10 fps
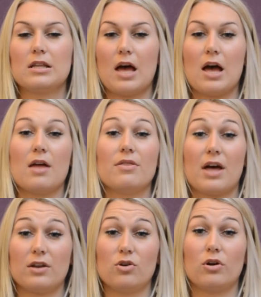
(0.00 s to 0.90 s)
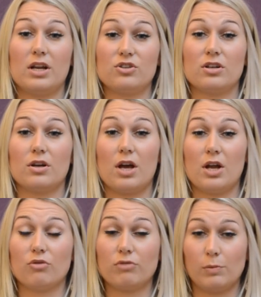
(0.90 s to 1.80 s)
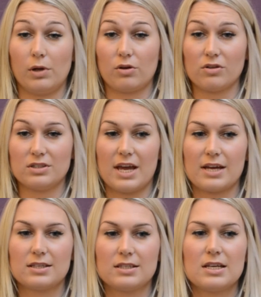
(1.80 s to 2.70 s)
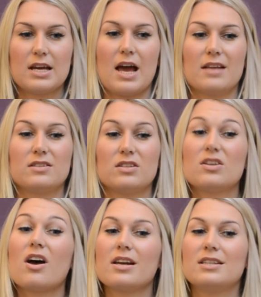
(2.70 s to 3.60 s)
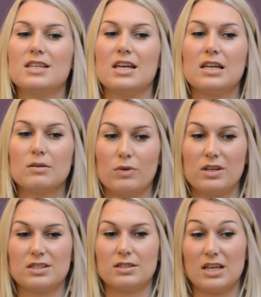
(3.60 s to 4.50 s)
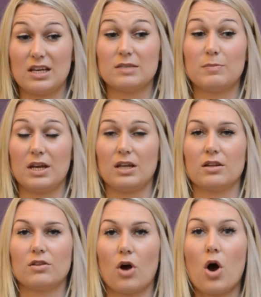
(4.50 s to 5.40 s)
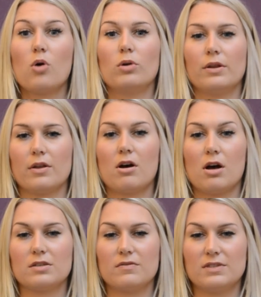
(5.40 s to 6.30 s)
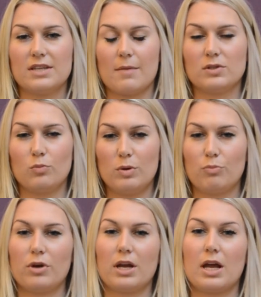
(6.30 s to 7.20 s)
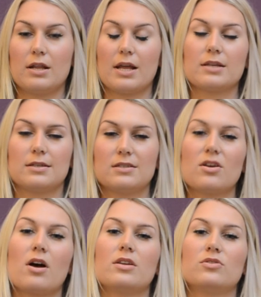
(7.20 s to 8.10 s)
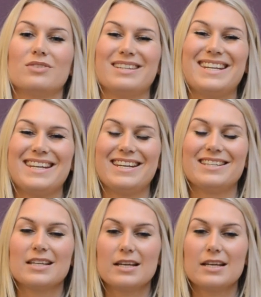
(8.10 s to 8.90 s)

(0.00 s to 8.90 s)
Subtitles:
that knowledge in a real world context. And society we see as being the hole in the heart of STEM, so we bring in that societal need,